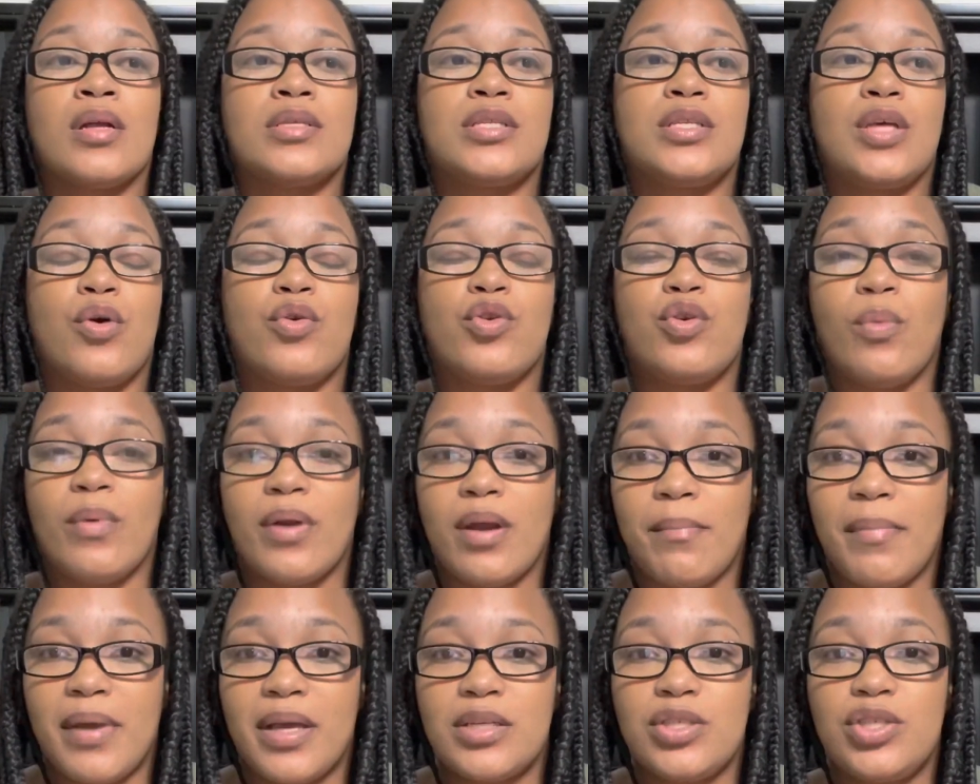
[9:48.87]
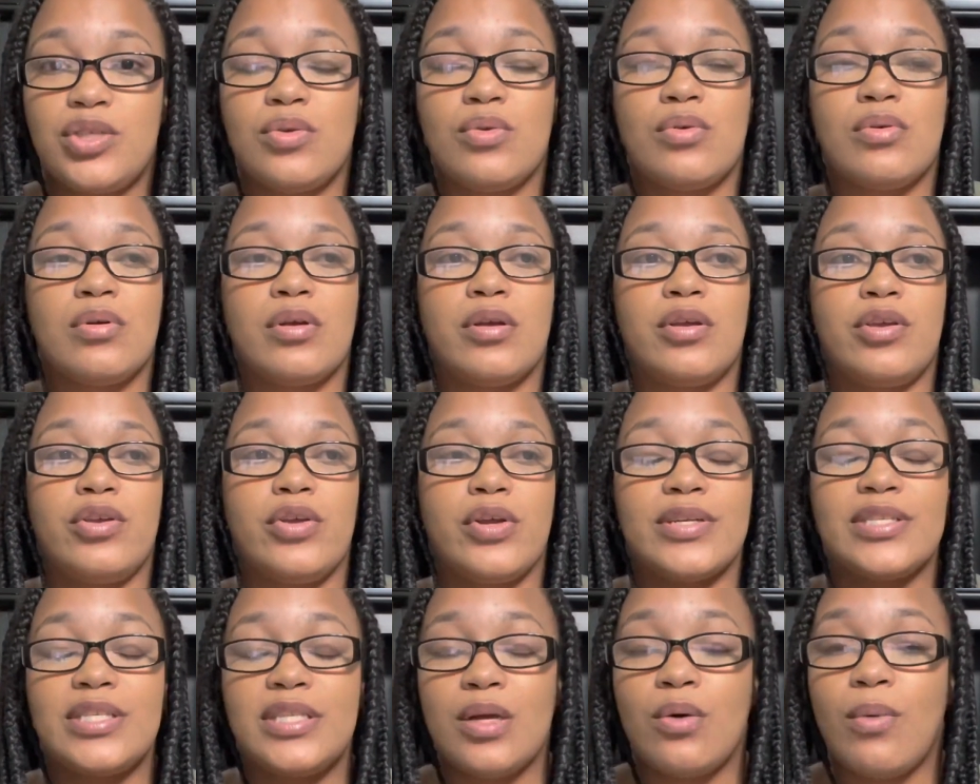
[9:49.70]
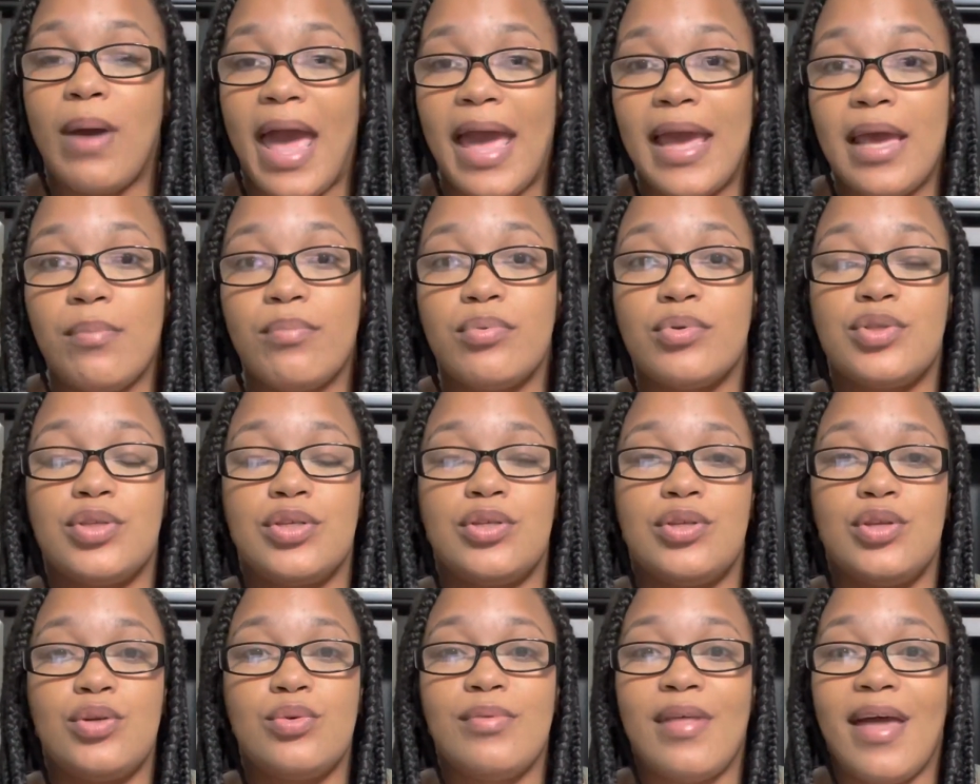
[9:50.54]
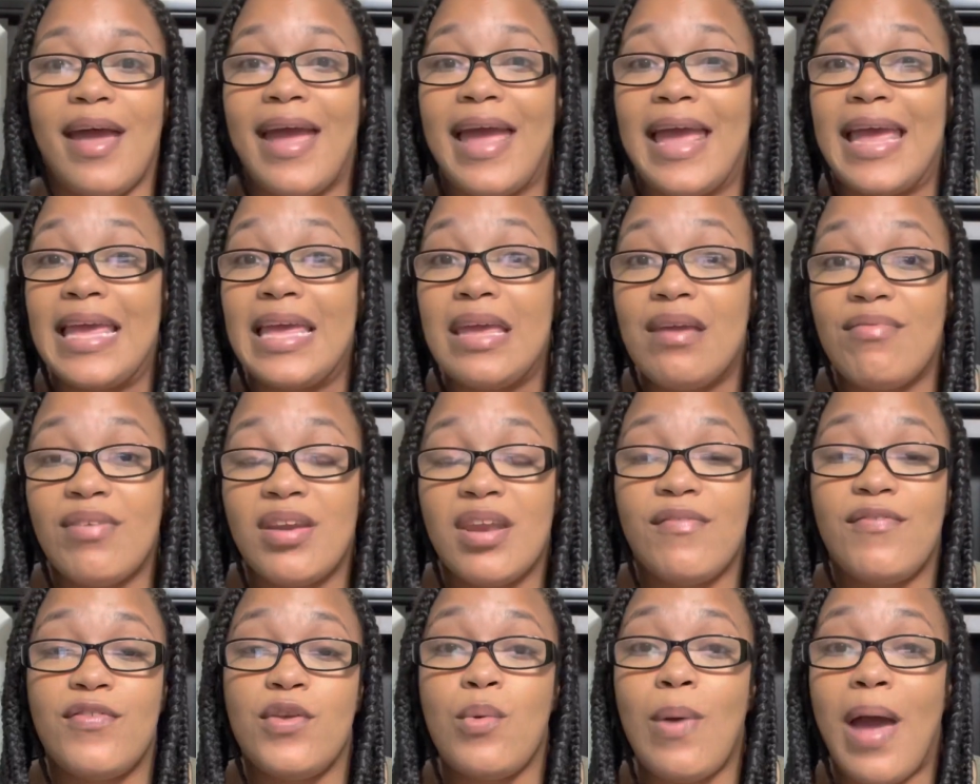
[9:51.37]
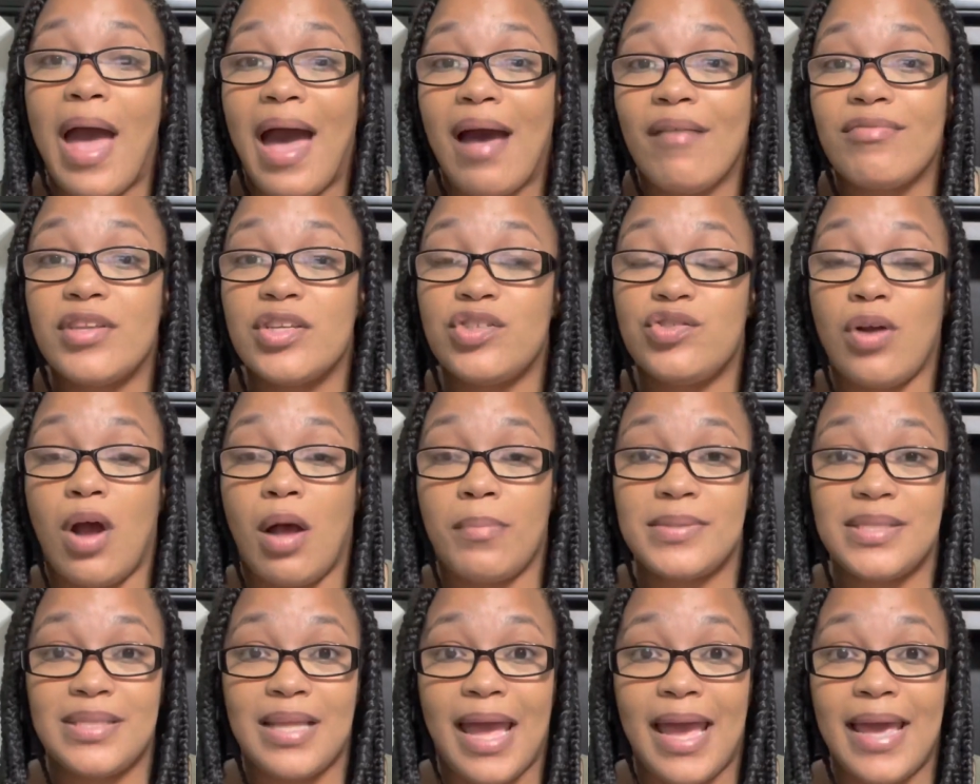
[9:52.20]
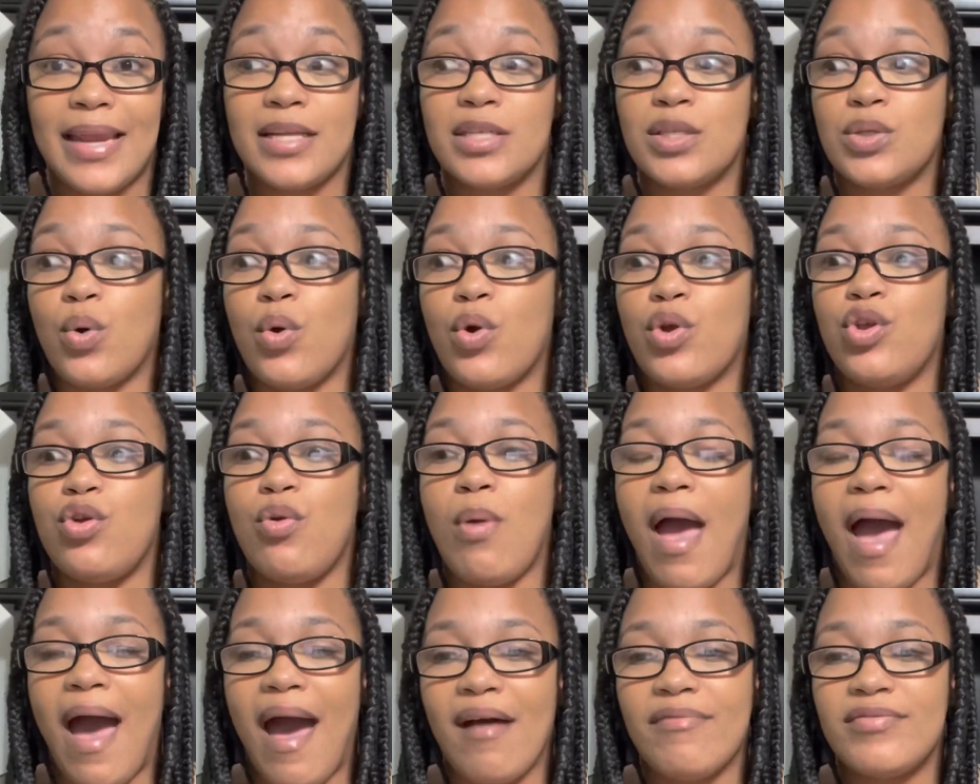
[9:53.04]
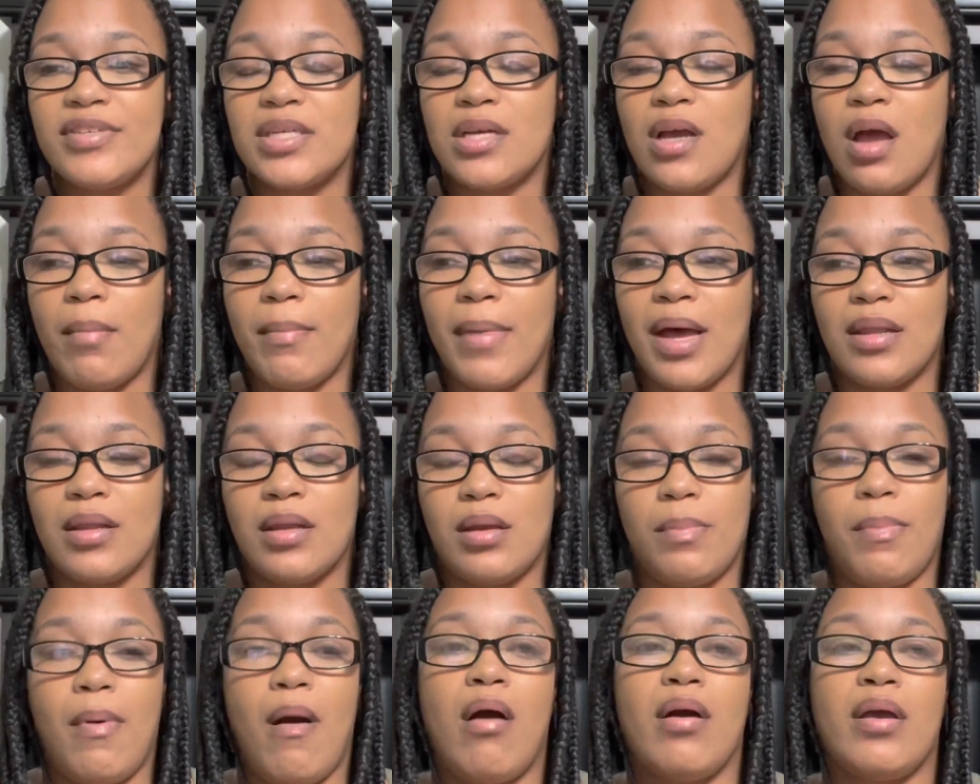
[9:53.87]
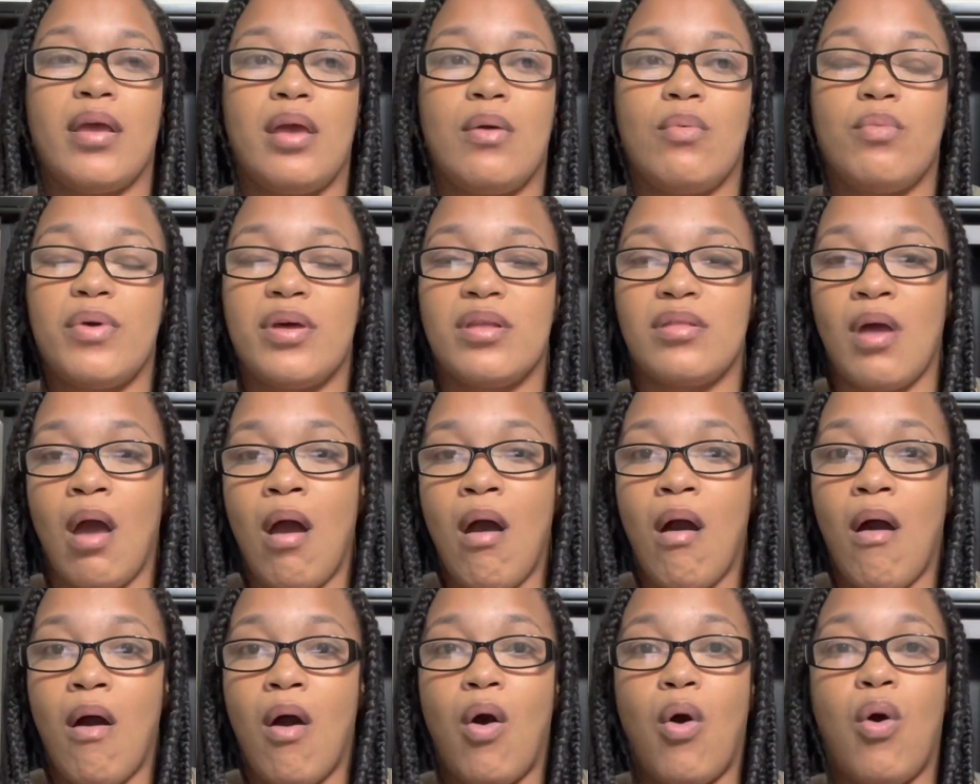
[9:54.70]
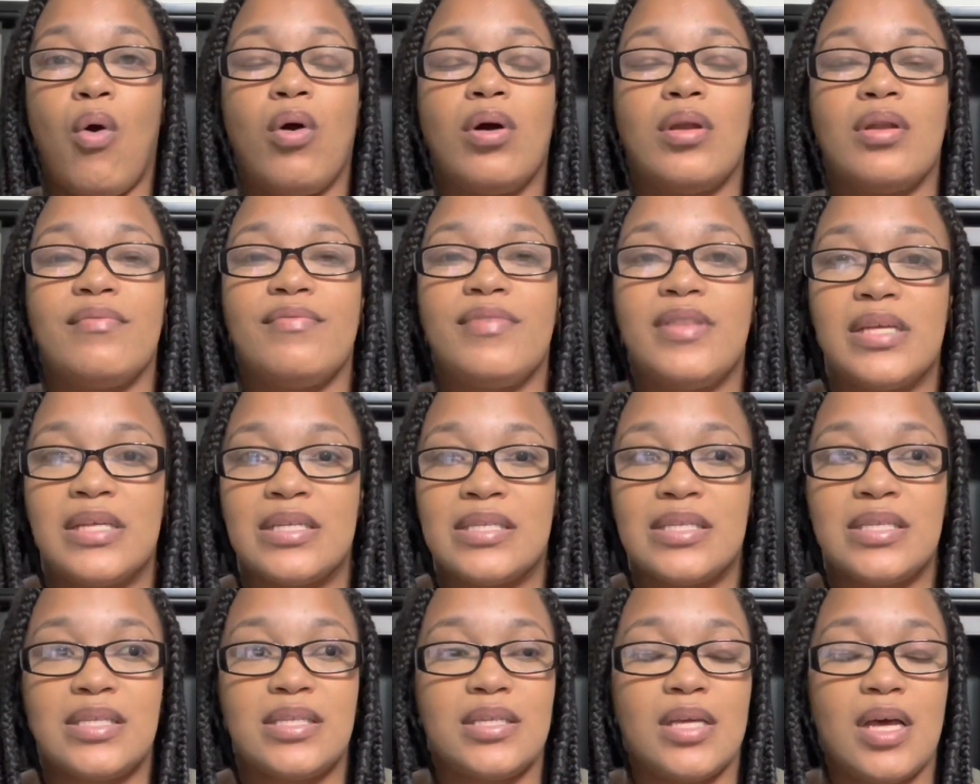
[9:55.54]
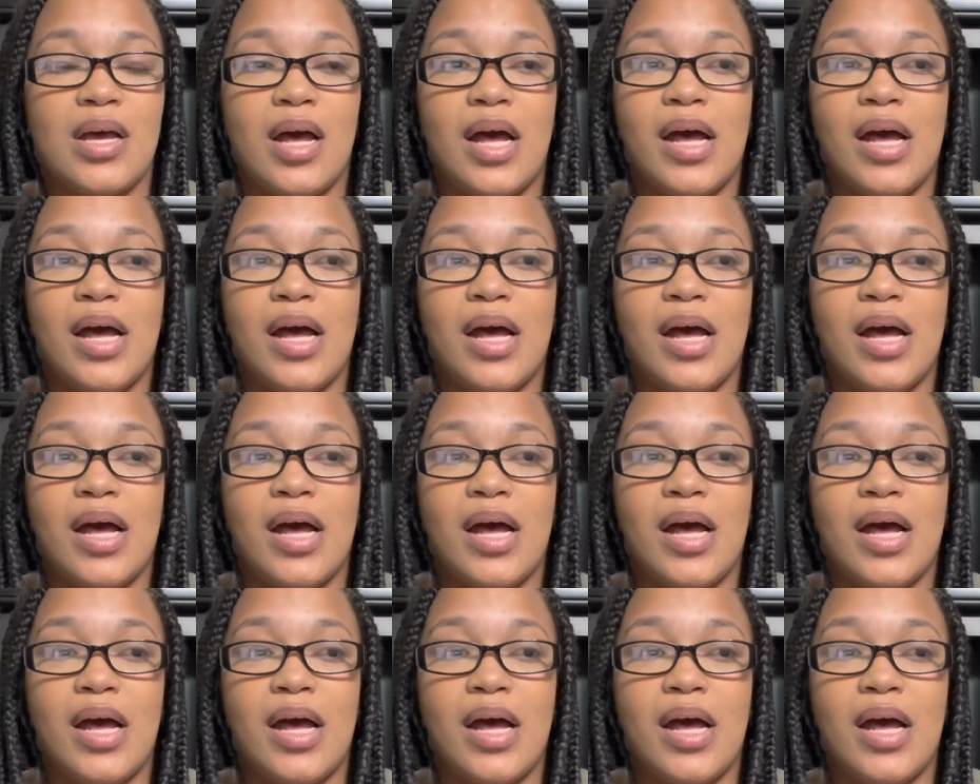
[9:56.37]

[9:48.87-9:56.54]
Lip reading: So you want to make sure you're still able to do that, even if you have to drop status or you have to come out of the pocket with all of this.